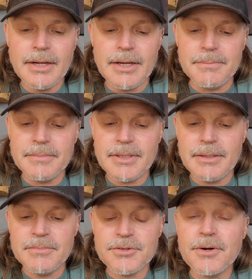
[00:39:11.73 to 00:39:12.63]

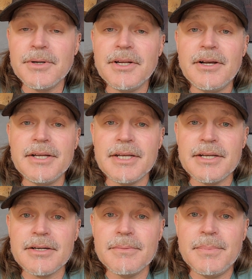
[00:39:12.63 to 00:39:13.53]
I'm droning on
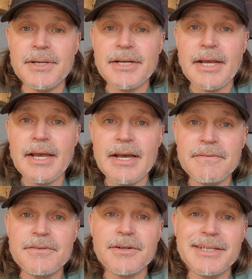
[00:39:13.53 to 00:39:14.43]
here, but
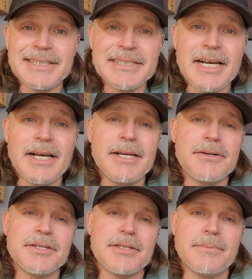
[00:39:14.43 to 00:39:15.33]
after an
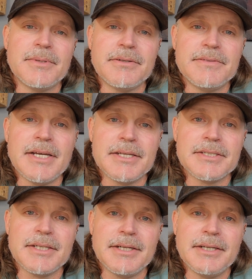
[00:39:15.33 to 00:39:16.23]
entire summer of
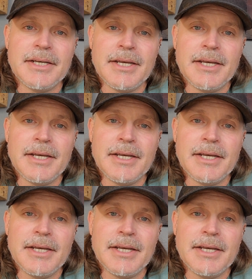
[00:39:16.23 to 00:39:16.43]
testing,